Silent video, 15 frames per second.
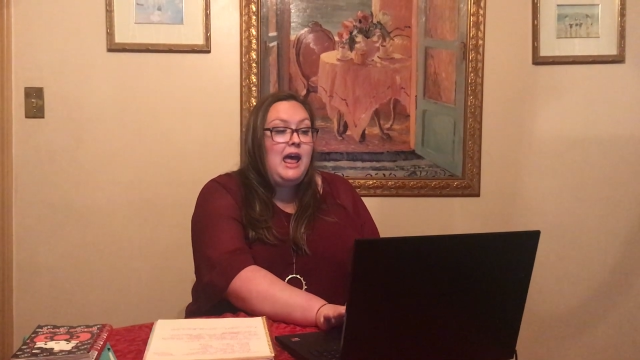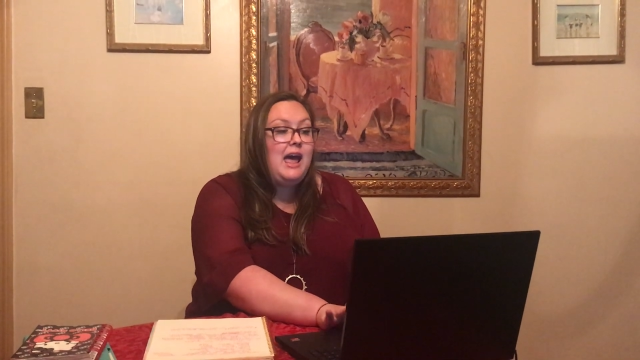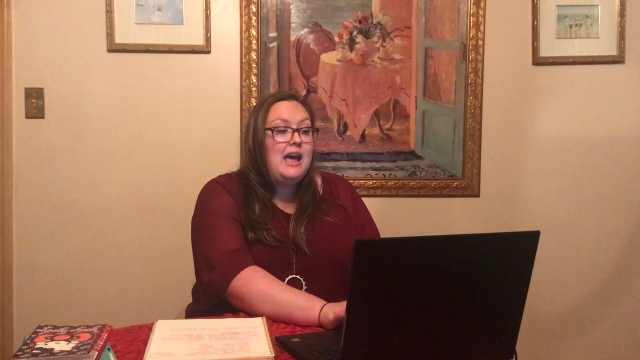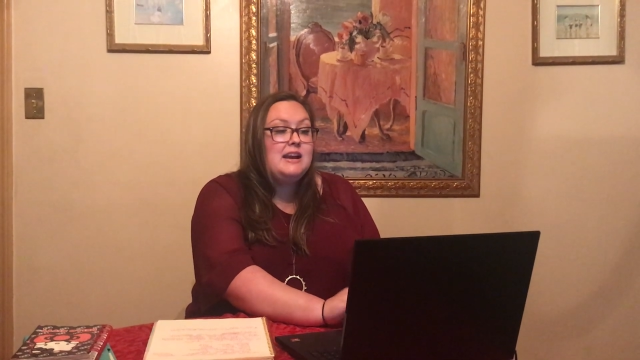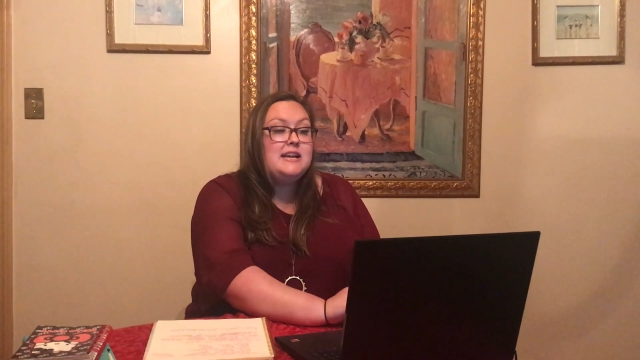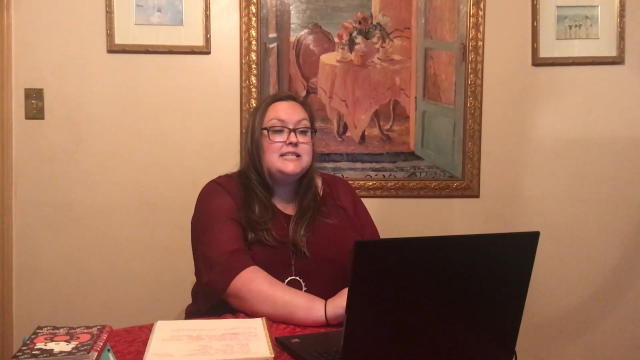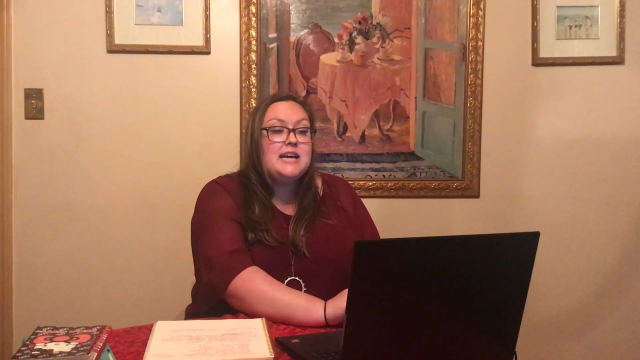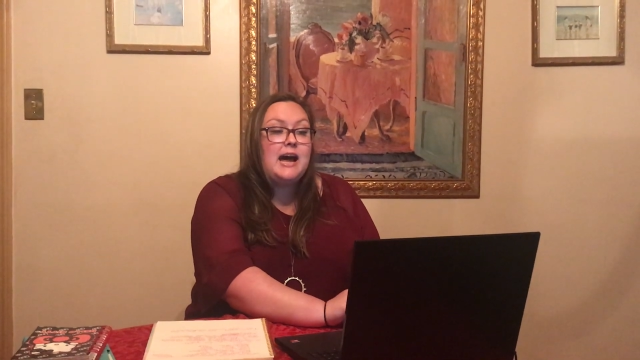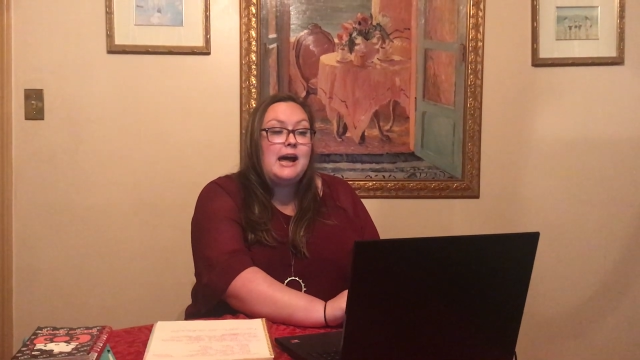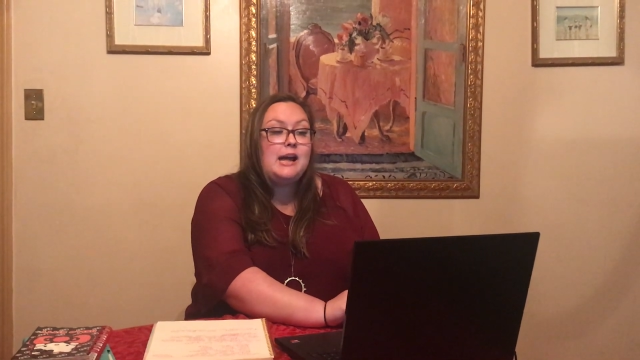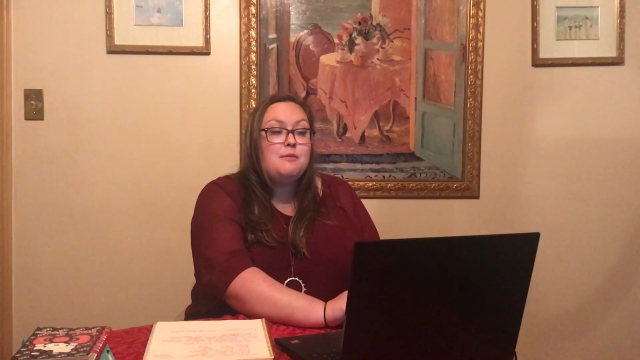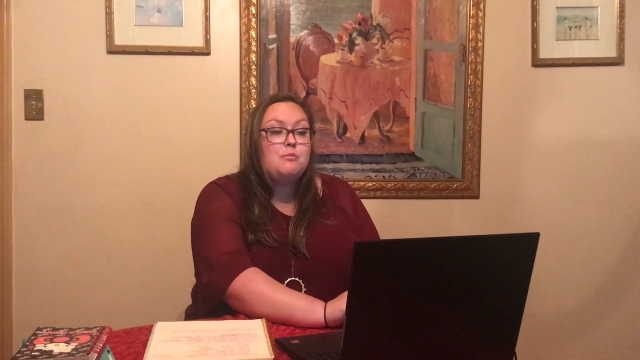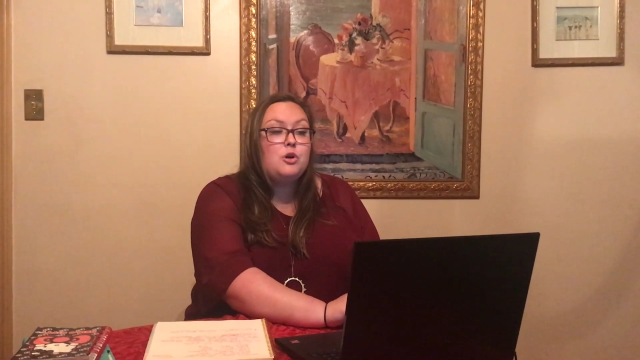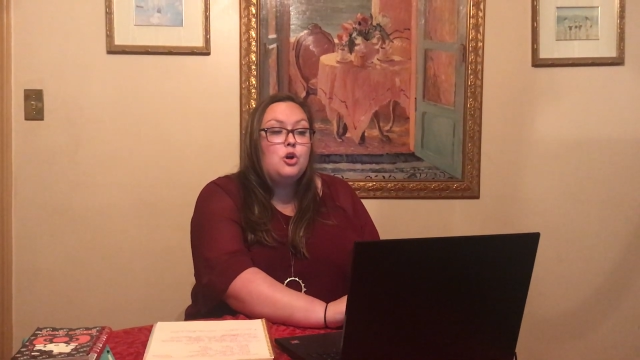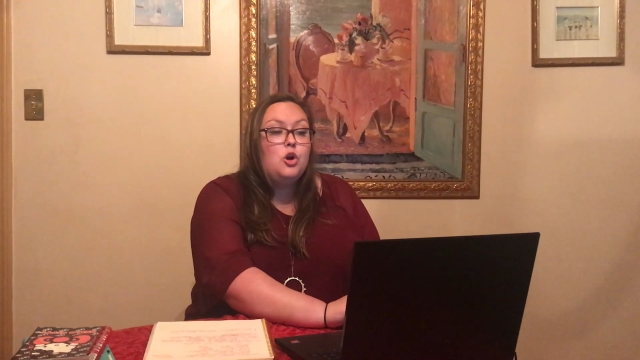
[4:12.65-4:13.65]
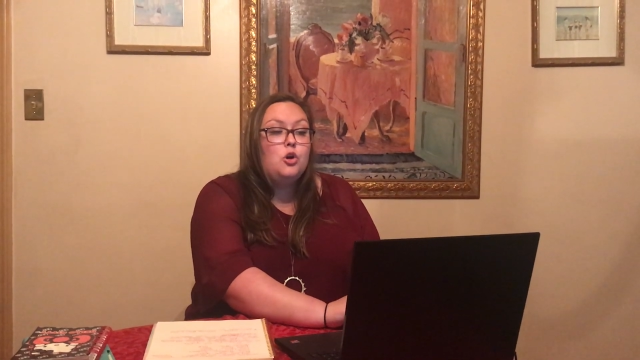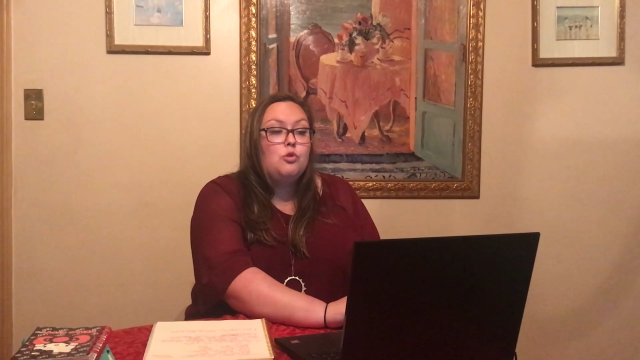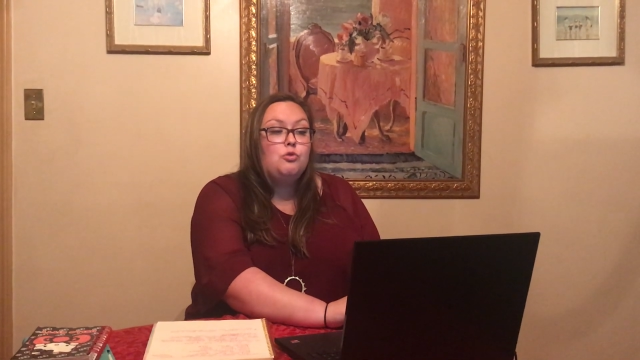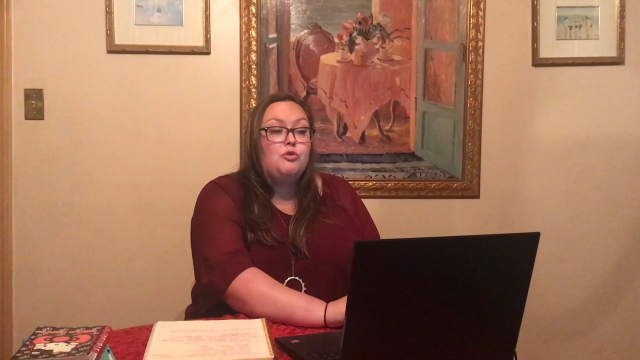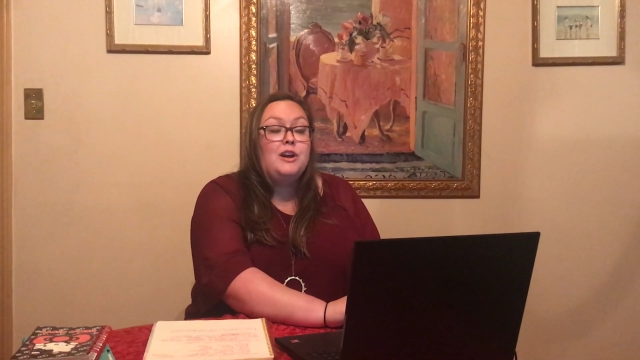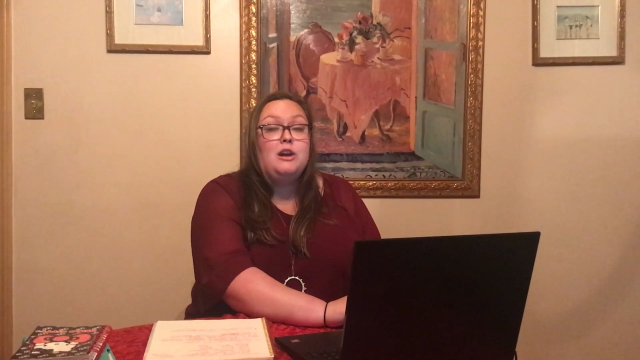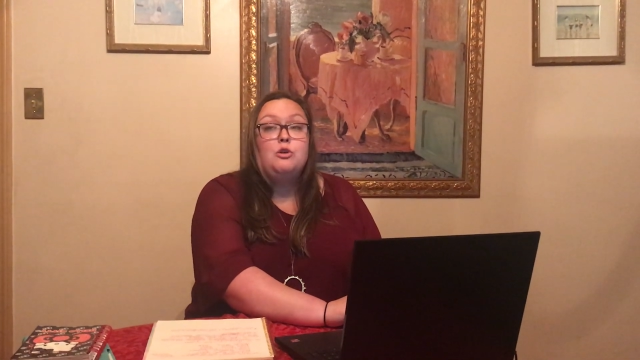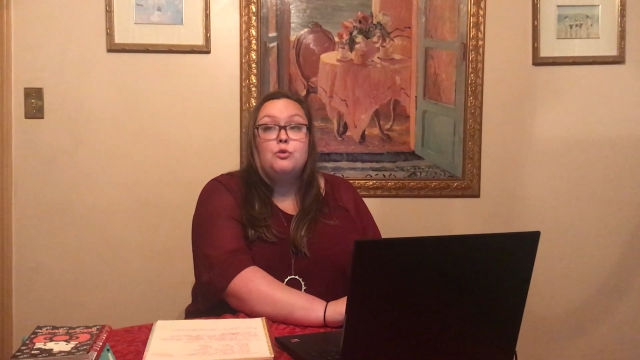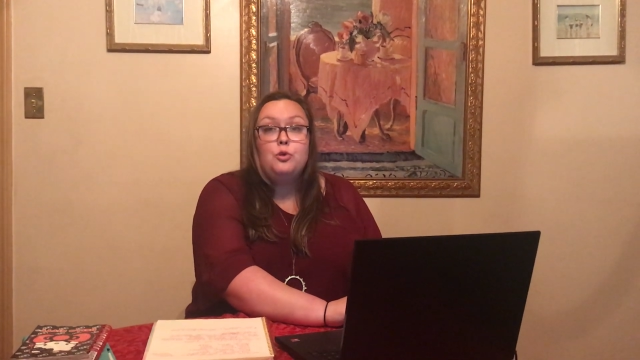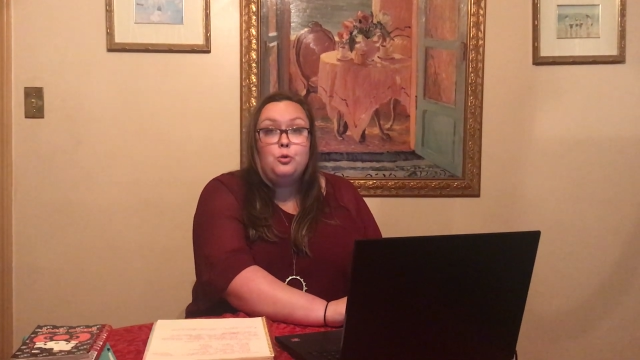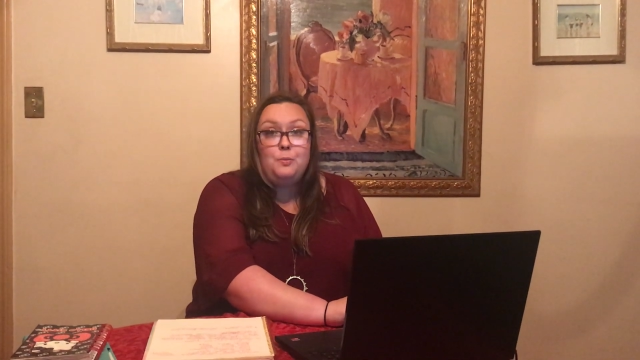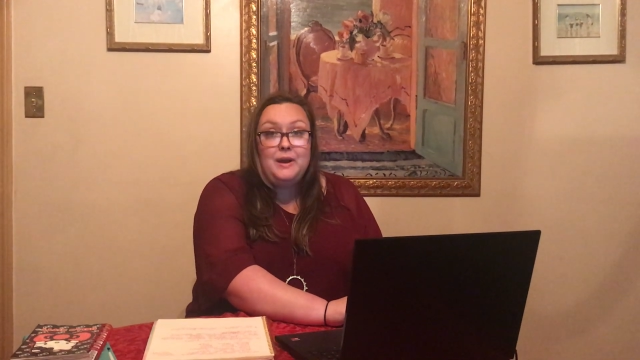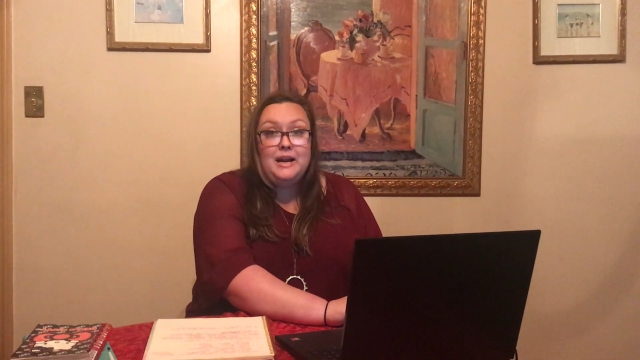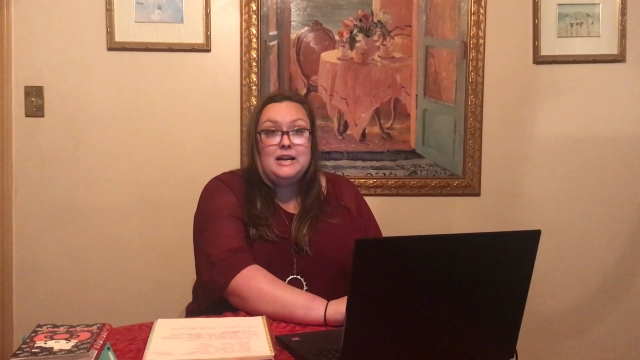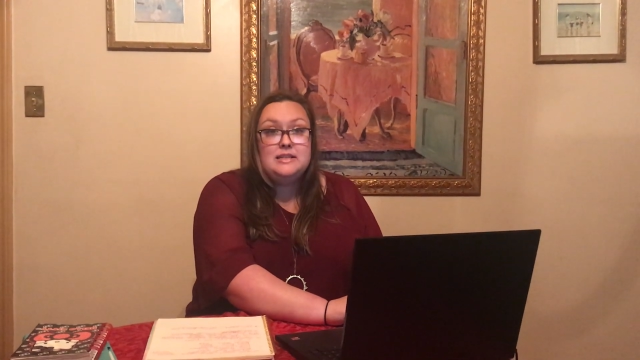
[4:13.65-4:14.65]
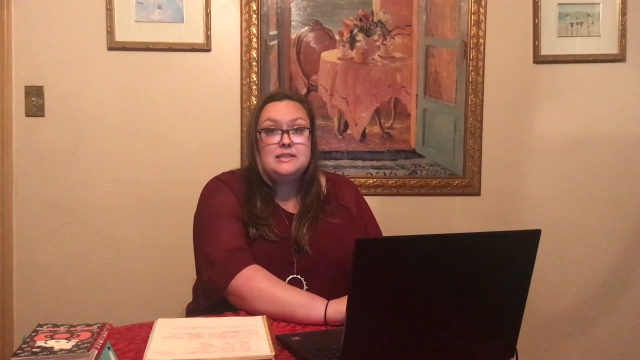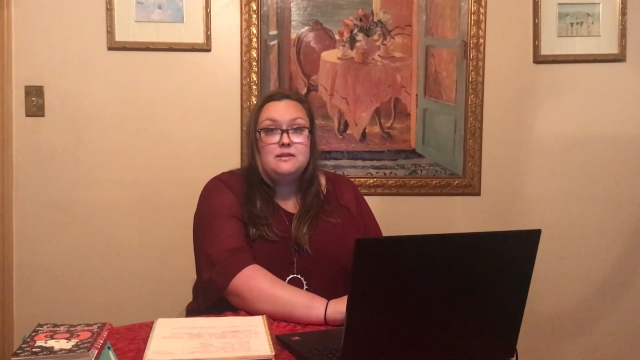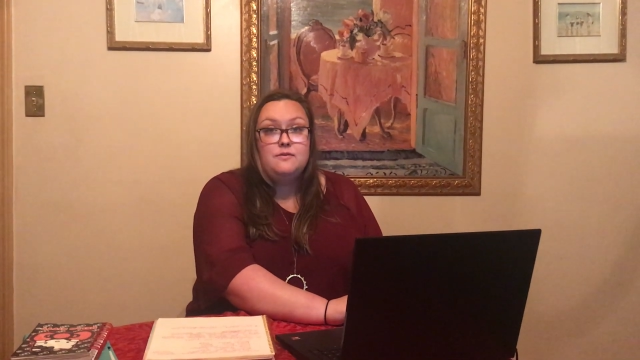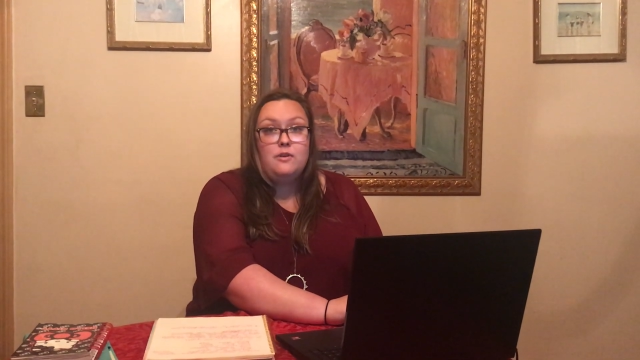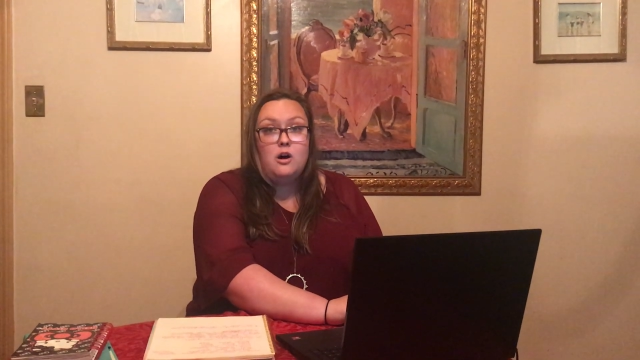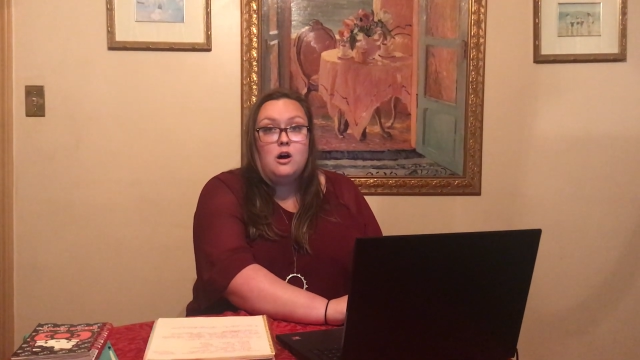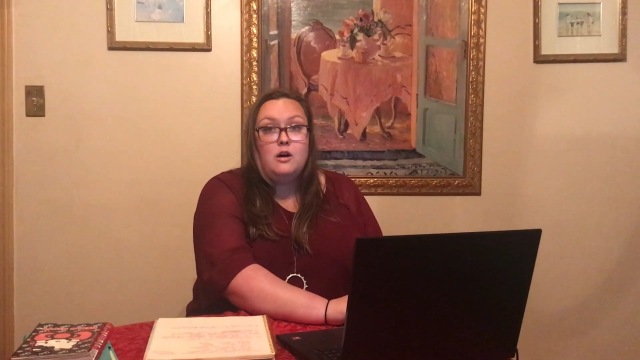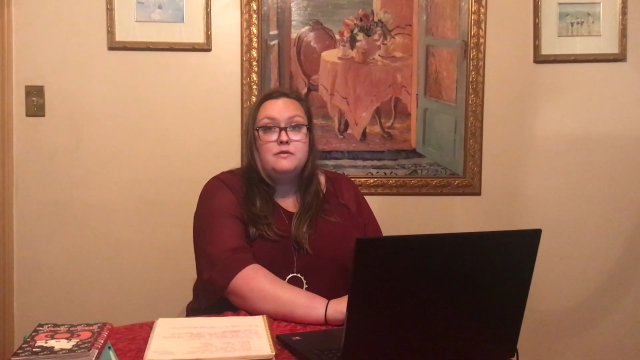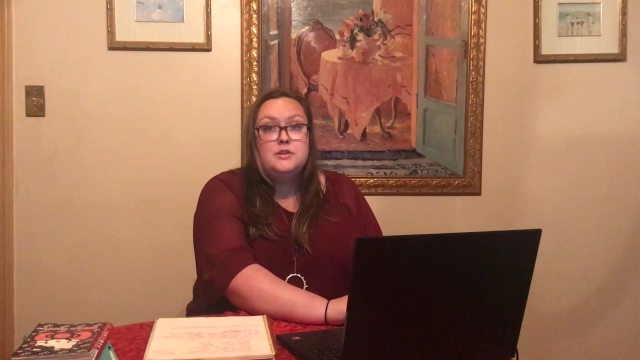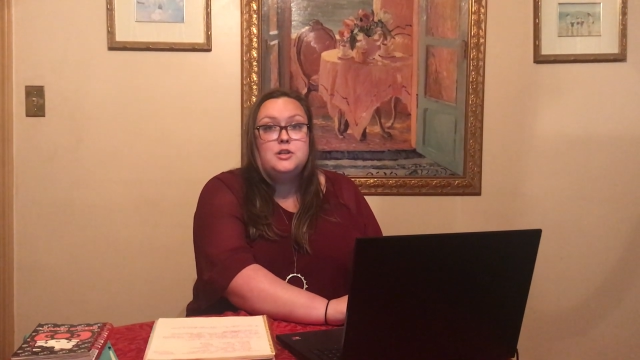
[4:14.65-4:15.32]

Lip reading: anytime regrouping is involved.